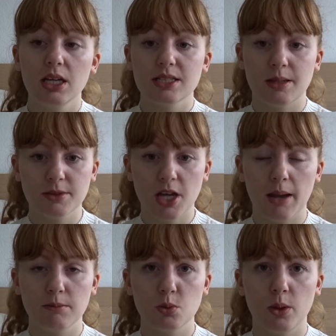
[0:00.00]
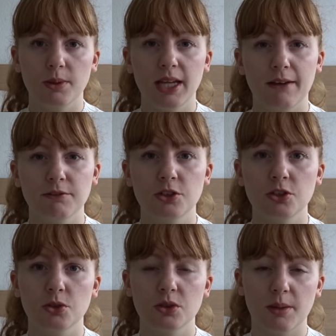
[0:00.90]
Sometimes we would have to
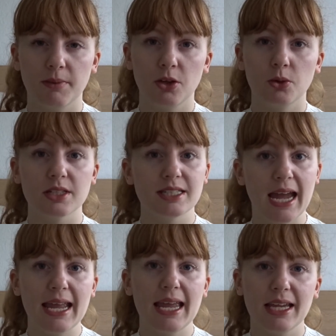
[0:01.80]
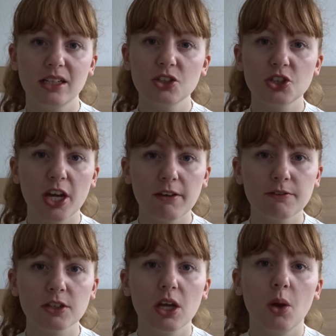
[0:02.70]
do something called a day in shift,